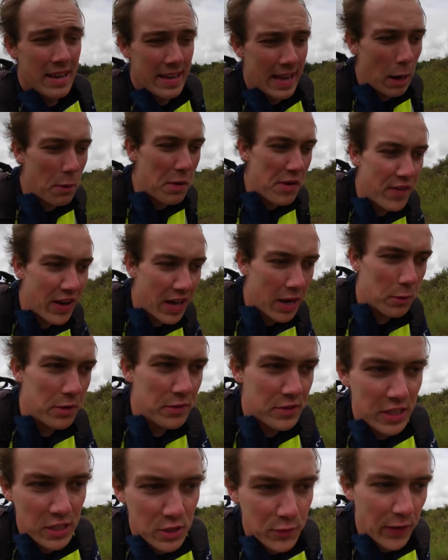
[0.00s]
Yeah,
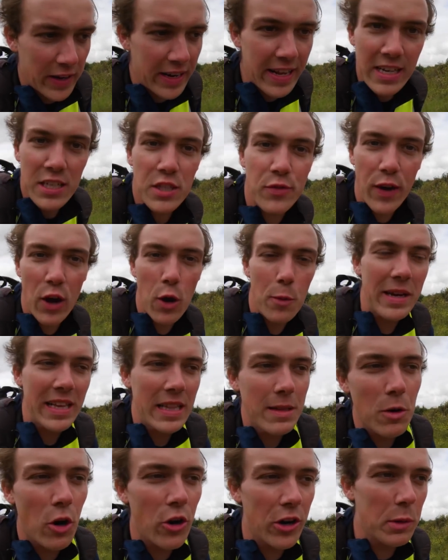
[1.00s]
we've just finished
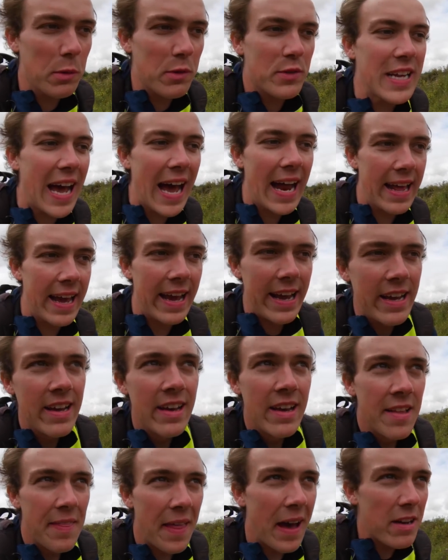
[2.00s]
filming the morning with Danny.
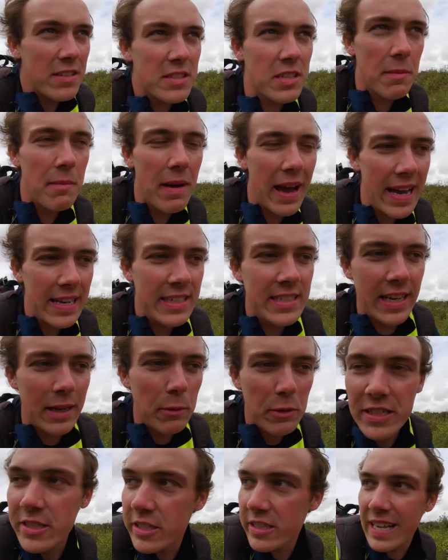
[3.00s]
That was
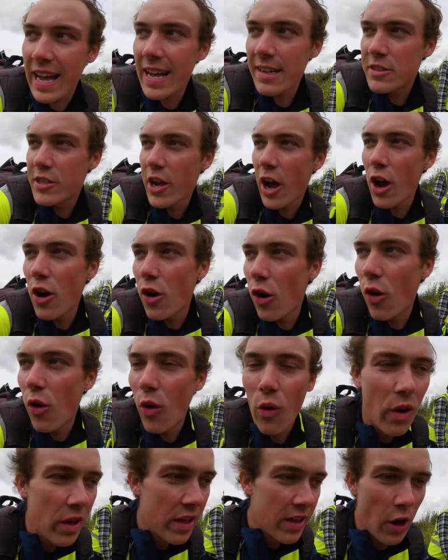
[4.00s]
amazing. We just had
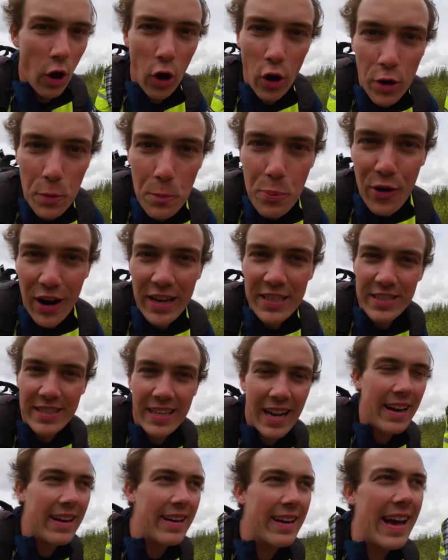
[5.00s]
total
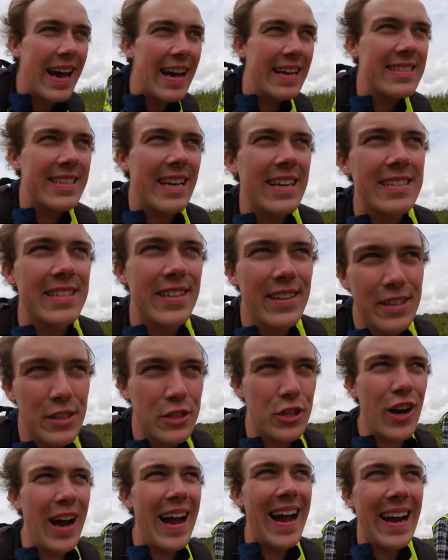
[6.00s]
unprecedented access to the
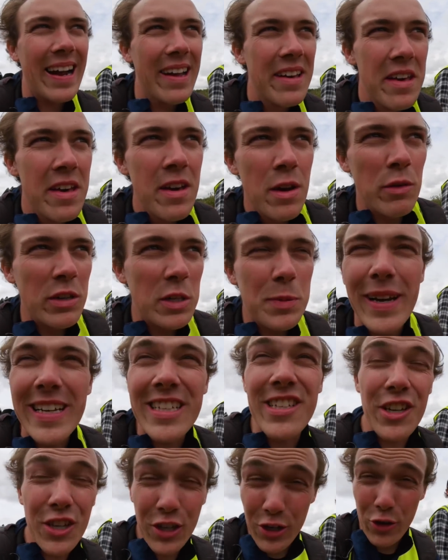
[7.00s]
track, which
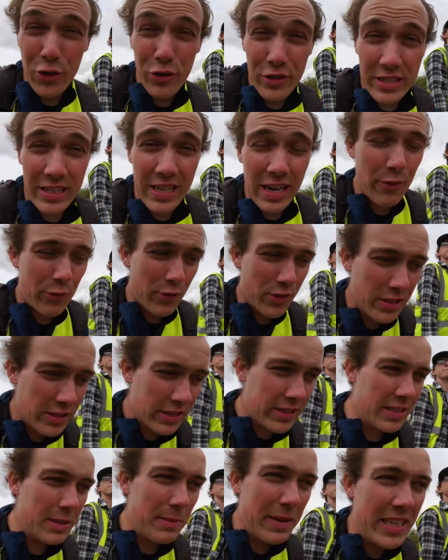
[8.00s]
makes a huge
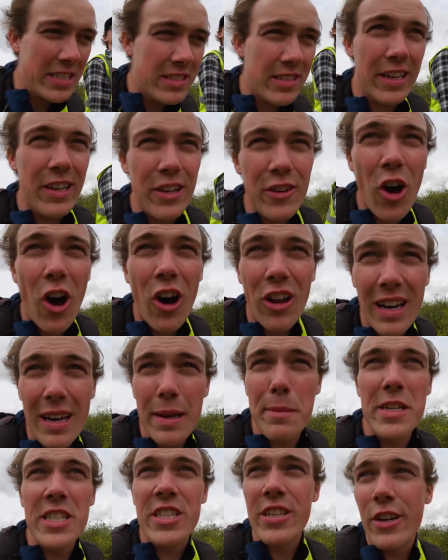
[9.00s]
difference because it means that you're not
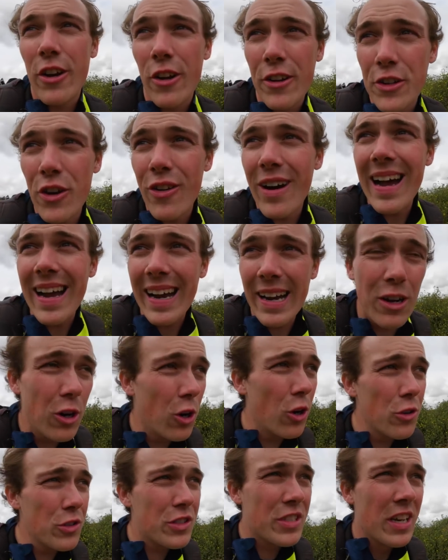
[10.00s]
limited on your
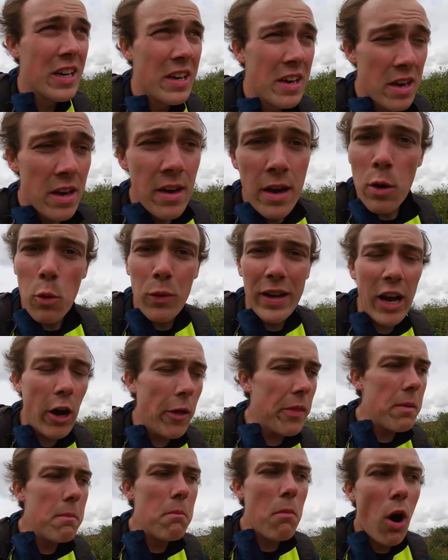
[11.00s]
angles. We
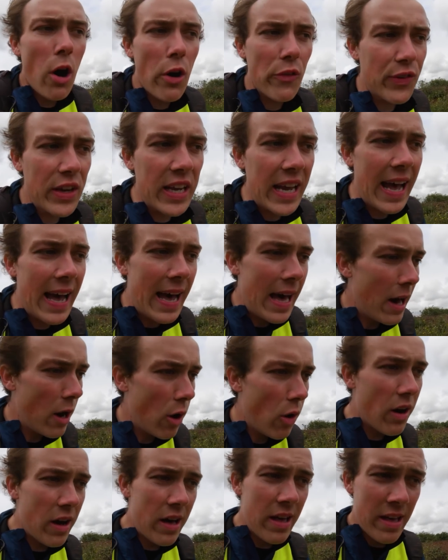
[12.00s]
got the Movi
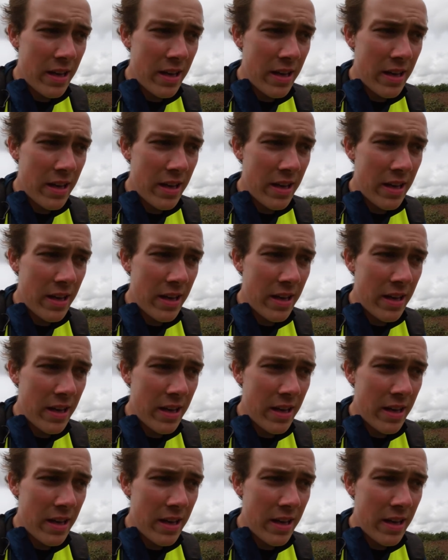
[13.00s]
out,